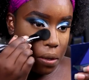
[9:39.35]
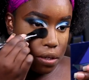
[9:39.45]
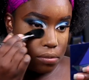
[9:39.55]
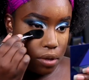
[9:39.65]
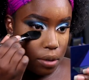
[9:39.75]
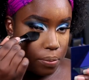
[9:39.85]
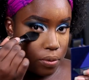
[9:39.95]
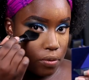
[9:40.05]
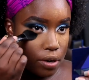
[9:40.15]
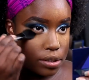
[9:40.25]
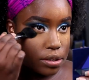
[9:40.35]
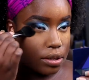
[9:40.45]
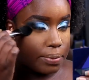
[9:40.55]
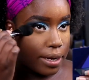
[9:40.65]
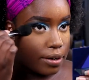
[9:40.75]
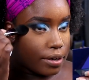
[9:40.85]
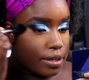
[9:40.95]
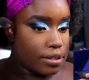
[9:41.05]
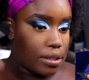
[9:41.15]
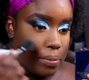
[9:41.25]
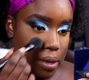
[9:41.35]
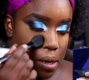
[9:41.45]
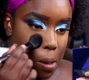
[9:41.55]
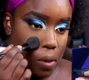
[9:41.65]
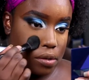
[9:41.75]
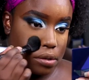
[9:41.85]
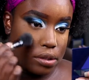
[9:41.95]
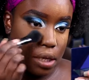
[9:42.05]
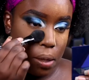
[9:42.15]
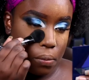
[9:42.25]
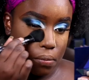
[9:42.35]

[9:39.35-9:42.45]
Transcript: I'm going to press the powder into my skin.